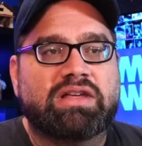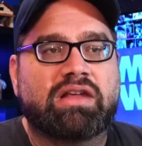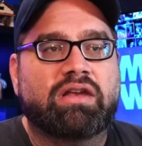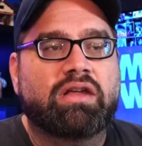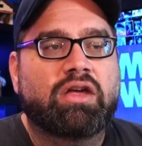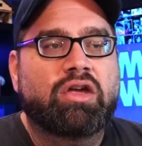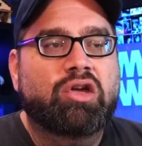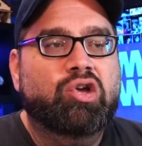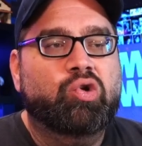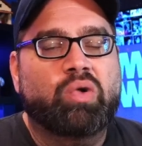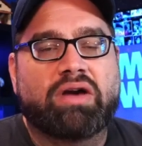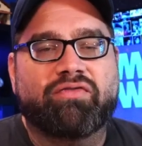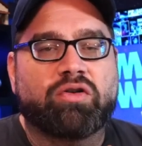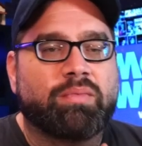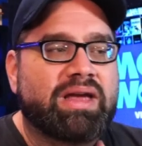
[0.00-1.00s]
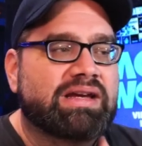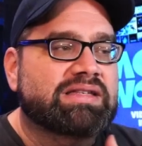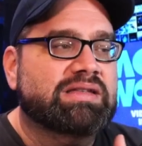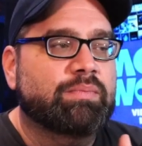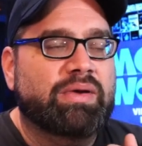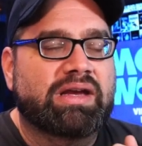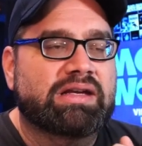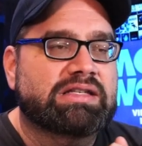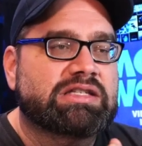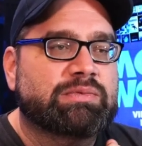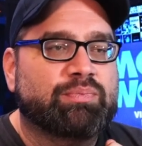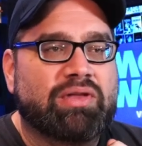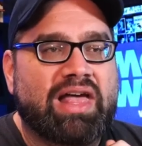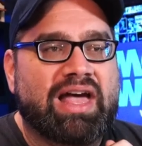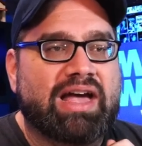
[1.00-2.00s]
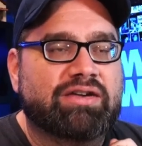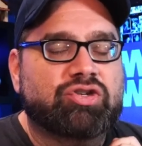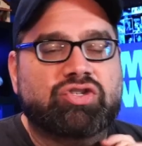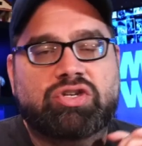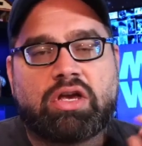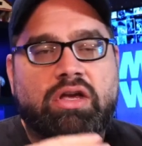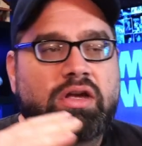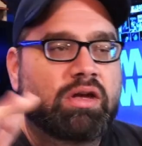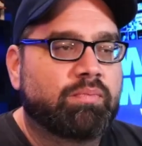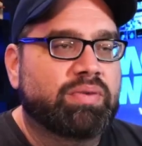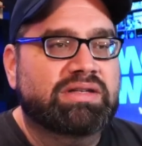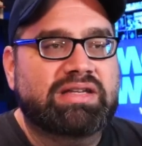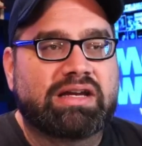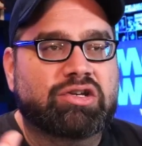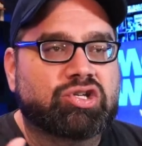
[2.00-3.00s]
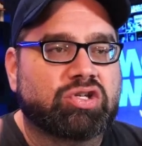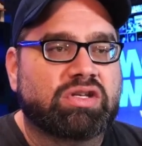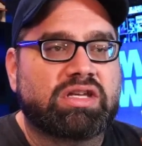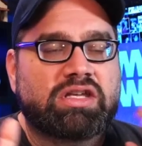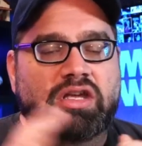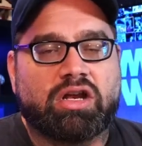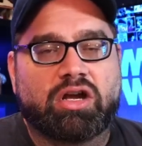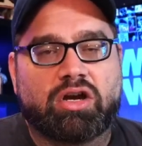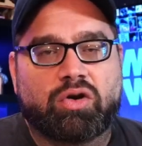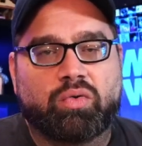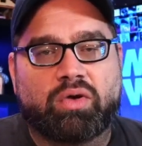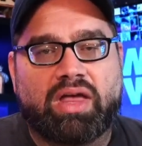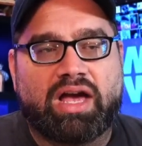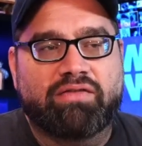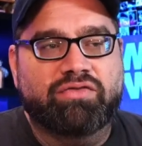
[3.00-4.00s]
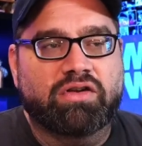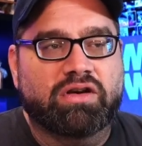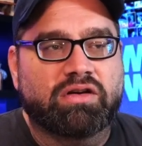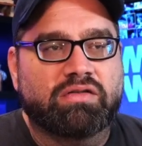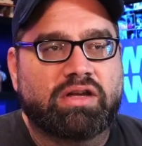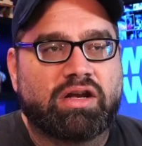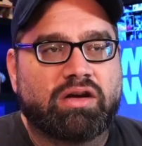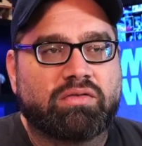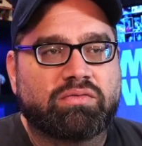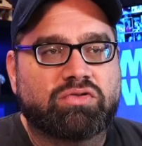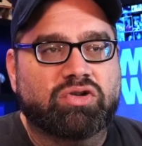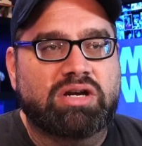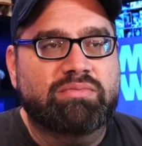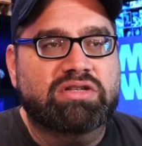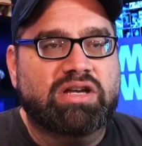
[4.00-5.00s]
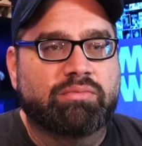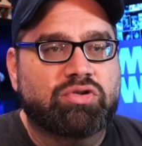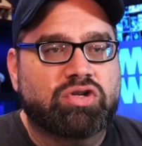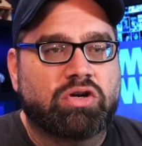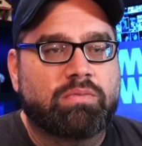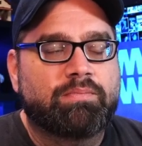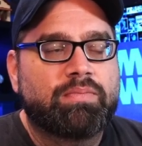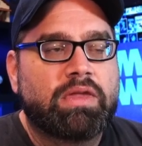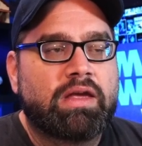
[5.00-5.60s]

and whoever makes the biggest splash potentially, will have their, dreams come true.